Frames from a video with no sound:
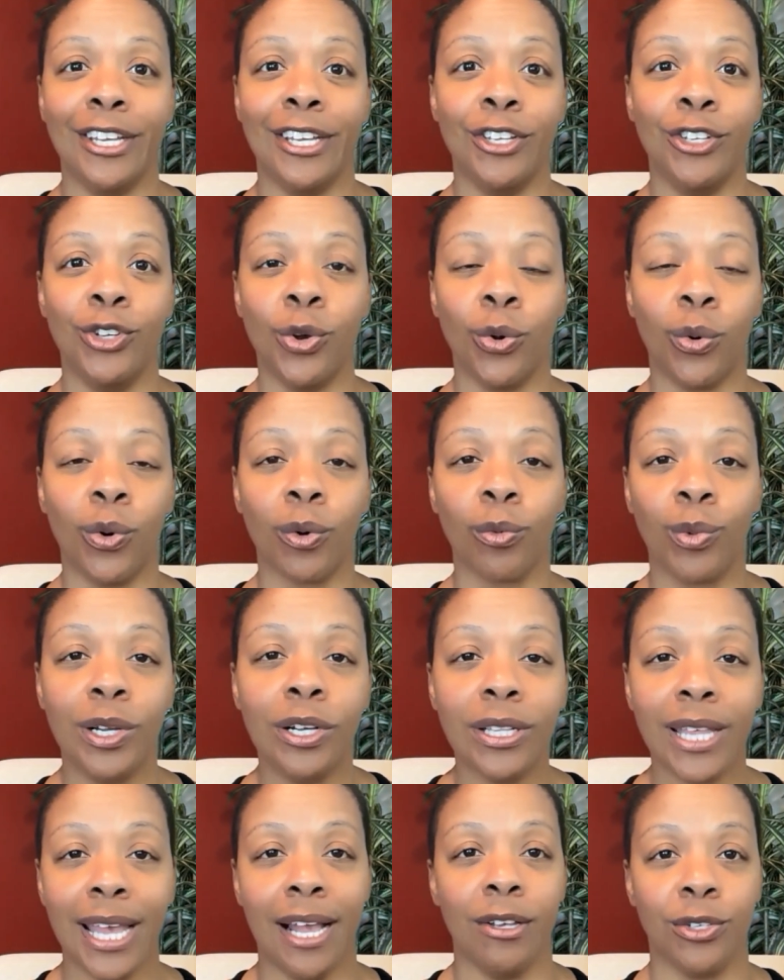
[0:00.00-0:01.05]
in your
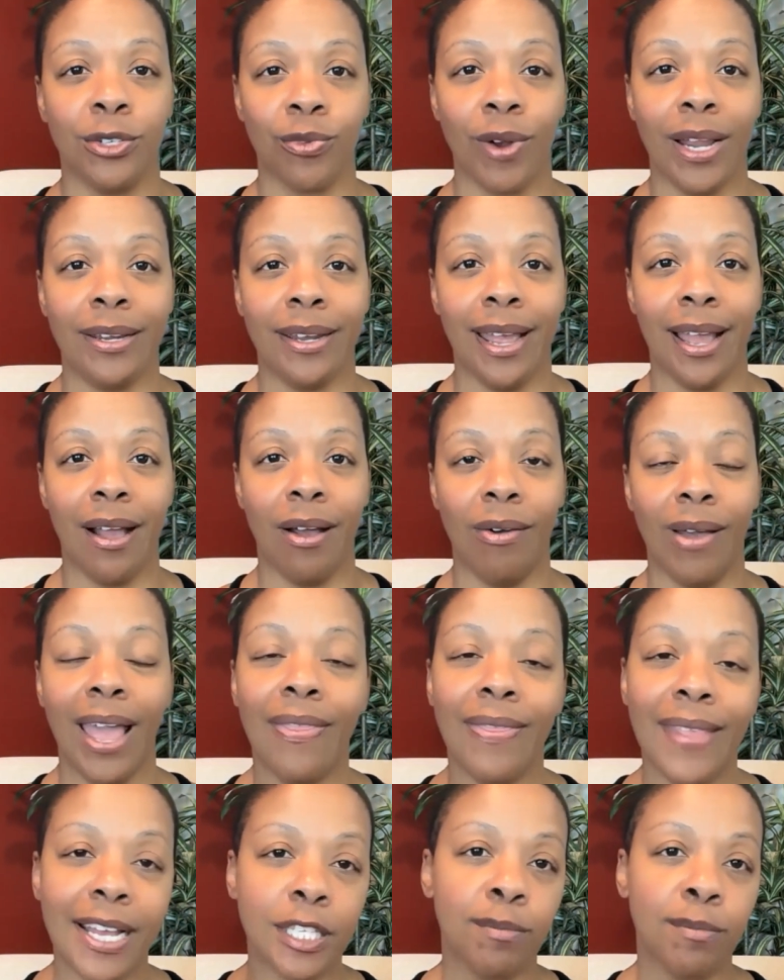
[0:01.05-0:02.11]
wheelhouse right now.
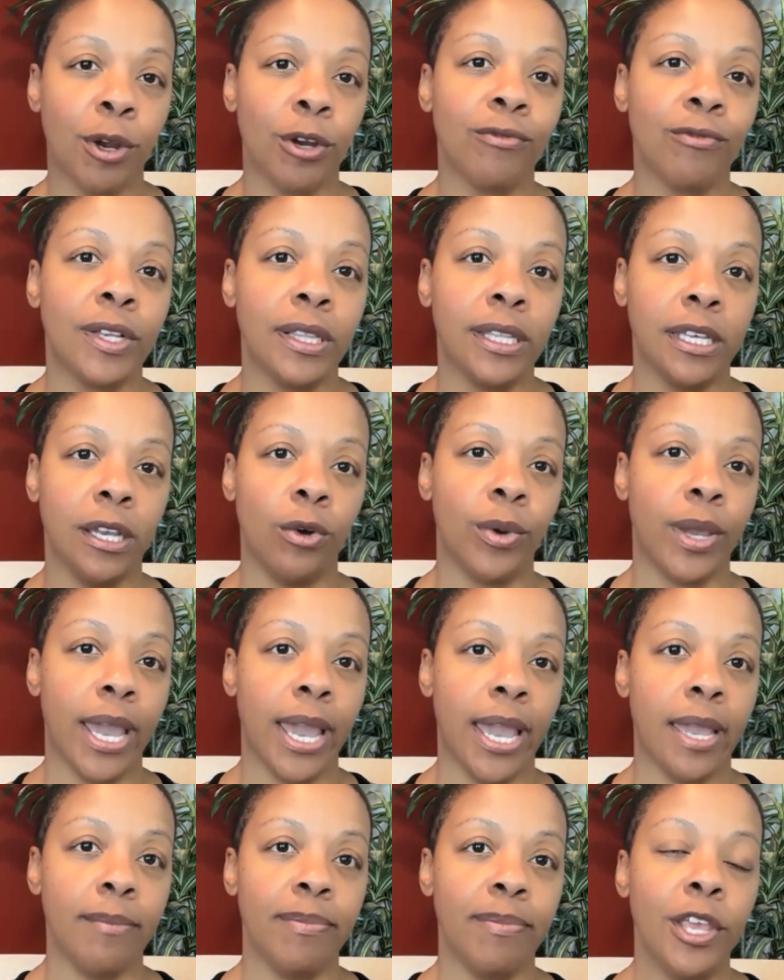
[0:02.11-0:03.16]
And that's perfectly
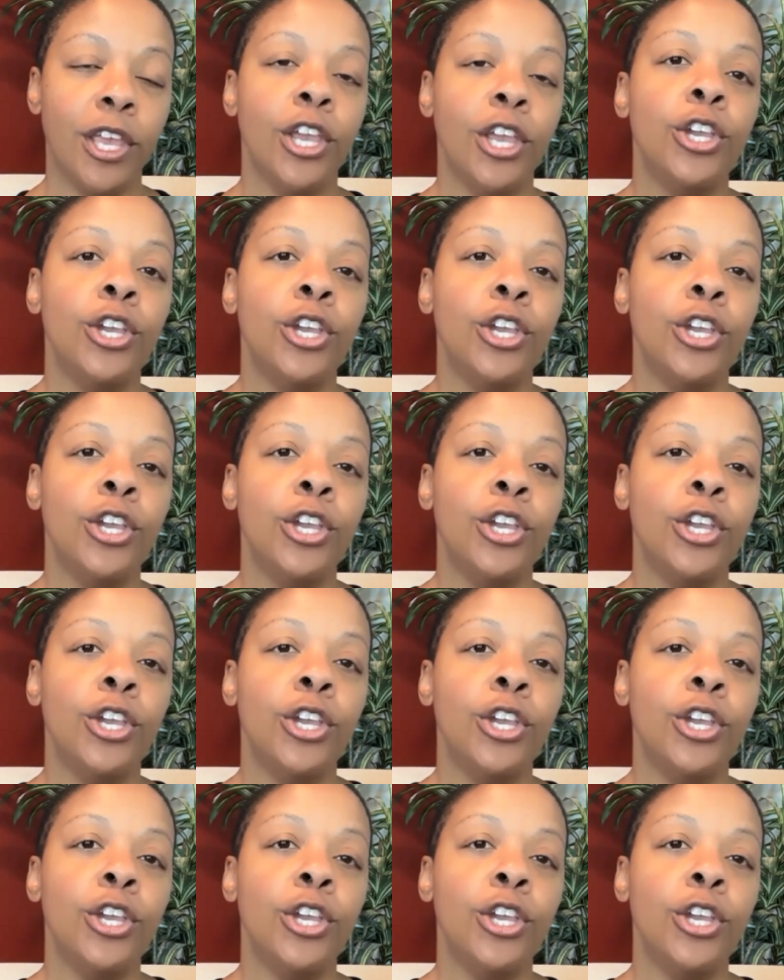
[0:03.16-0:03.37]
okay.